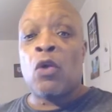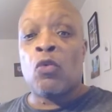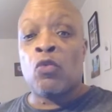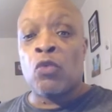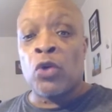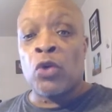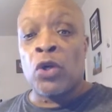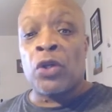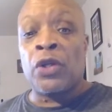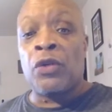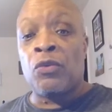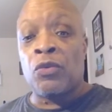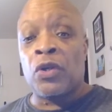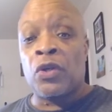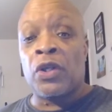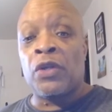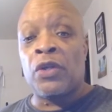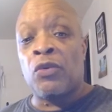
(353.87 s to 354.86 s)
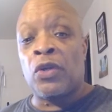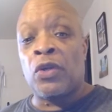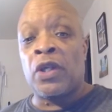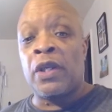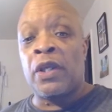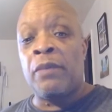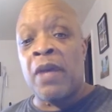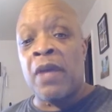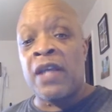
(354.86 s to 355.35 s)

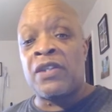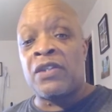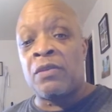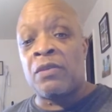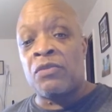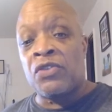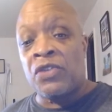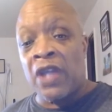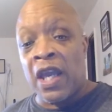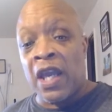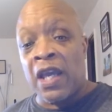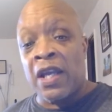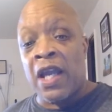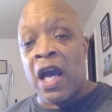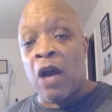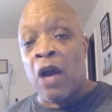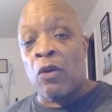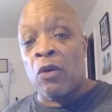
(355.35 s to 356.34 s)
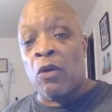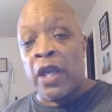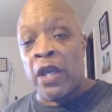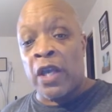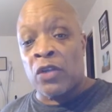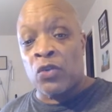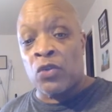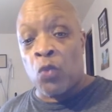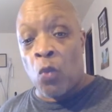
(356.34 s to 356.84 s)
really makes them stand out
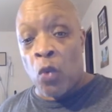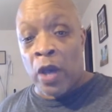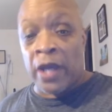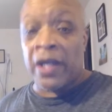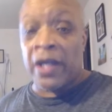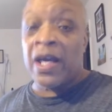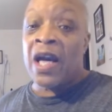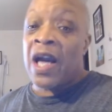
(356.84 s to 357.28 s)
as wet.